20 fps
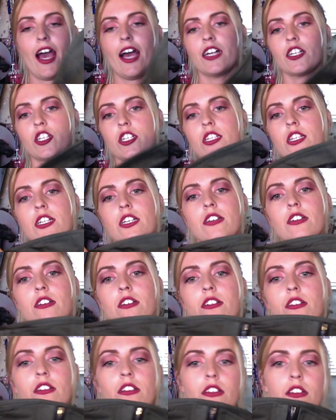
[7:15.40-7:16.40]
actually
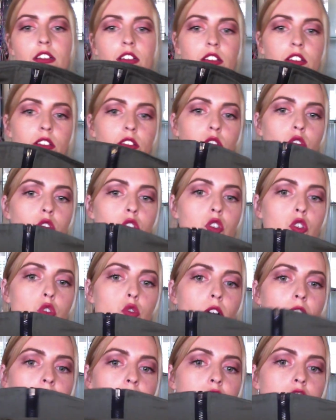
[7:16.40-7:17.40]

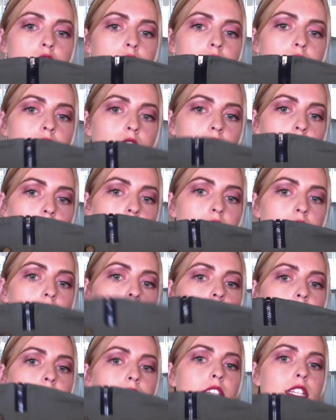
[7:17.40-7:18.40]
stretch
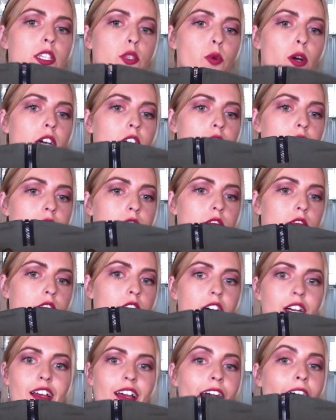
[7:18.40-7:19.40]
this way,
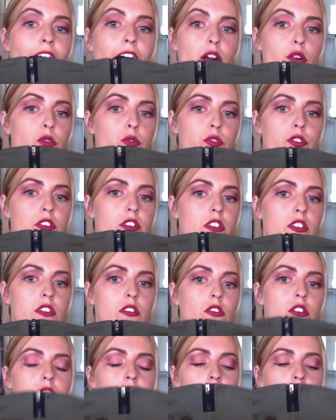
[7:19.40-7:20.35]
like at all. There is no